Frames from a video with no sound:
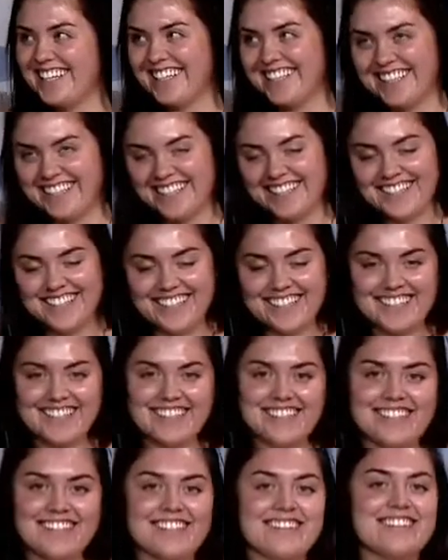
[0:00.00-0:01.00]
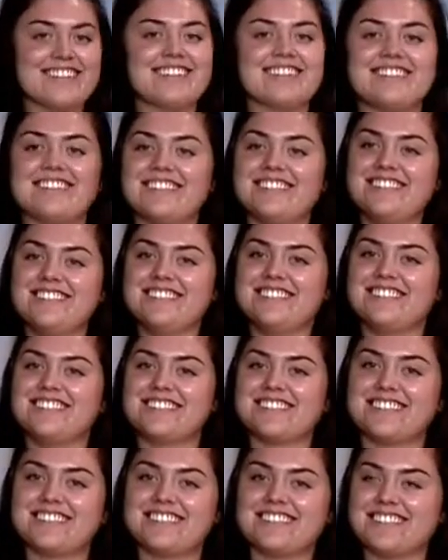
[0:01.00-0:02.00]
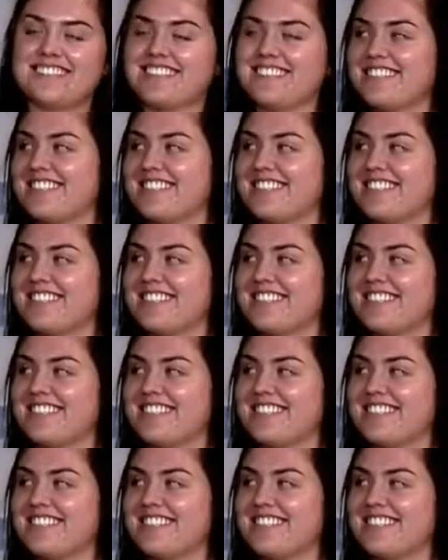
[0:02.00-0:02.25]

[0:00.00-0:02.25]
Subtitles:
The person shown says nothing.